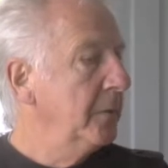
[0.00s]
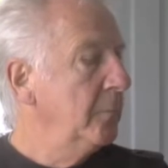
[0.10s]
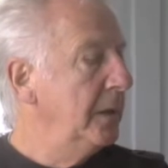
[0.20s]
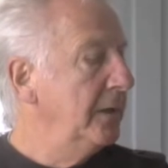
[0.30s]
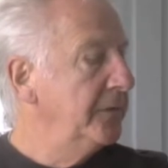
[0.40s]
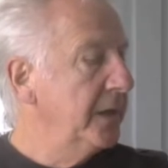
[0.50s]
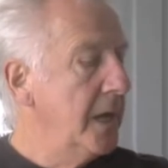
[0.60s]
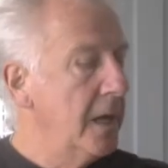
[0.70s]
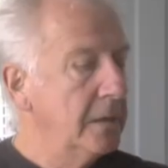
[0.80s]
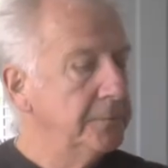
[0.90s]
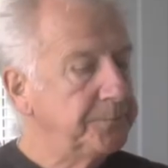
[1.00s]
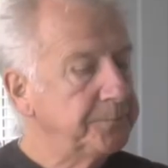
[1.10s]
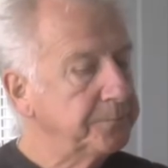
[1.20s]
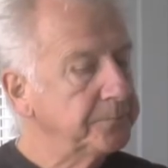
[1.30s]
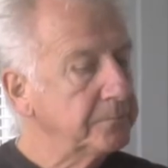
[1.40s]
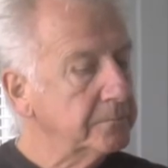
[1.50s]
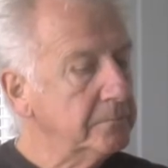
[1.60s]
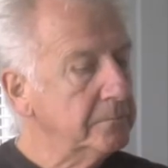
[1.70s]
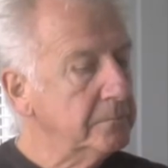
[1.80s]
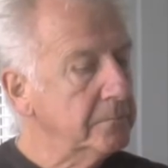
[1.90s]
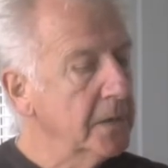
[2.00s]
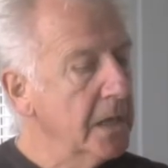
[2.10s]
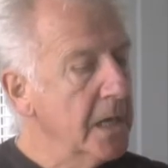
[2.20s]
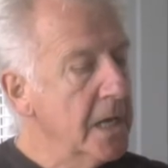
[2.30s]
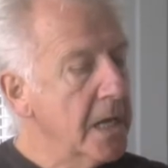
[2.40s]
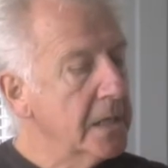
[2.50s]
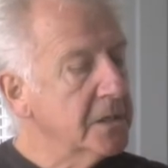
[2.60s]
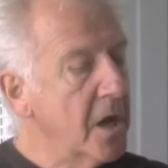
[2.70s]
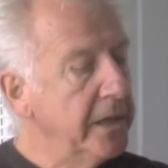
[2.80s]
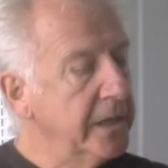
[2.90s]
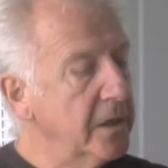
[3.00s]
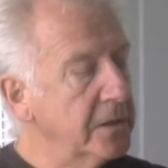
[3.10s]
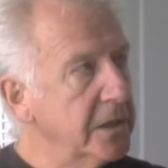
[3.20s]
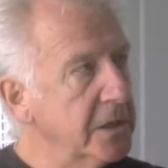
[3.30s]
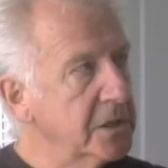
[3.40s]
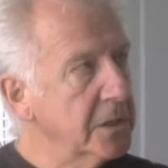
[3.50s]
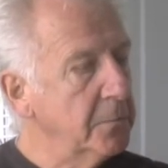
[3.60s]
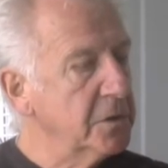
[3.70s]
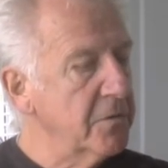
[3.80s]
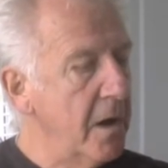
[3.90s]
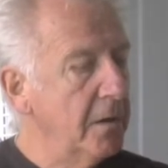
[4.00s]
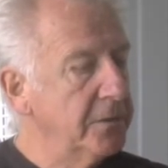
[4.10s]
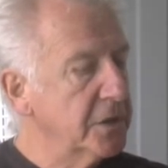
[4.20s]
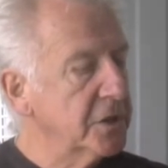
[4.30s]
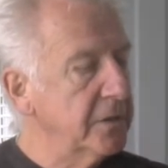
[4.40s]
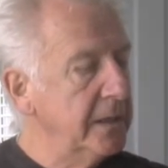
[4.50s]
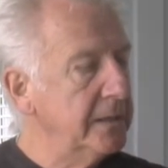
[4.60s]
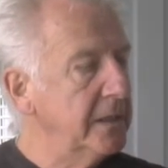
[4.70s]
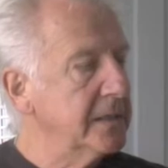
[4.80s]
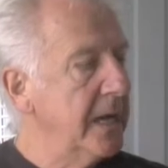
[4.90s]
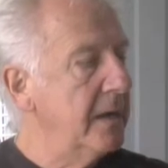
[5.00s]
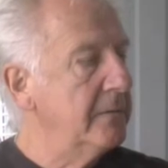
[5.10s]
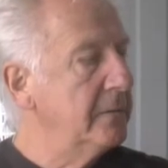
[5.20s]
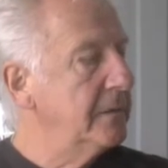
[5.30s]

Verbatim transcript: We lived in a, a tiny cottage that was right on the street in the town